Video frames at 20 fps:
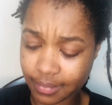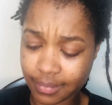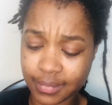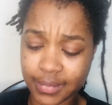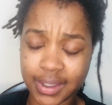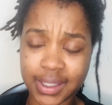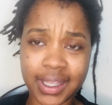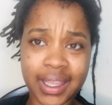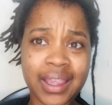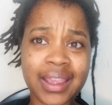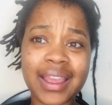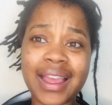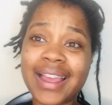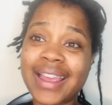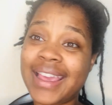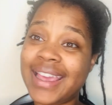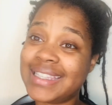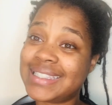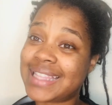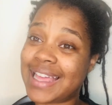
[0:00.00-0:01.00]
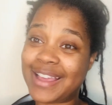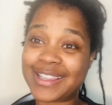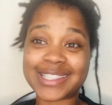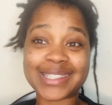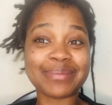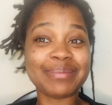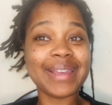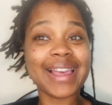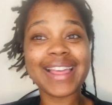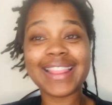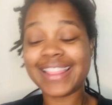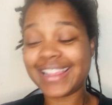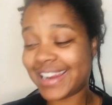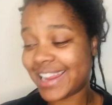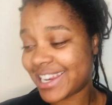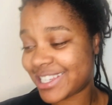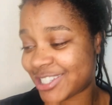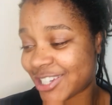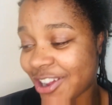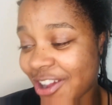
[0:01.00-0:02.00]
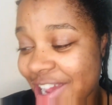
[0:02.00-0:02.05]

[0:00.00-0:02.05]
Dang, I can't stop smelling it, y'all.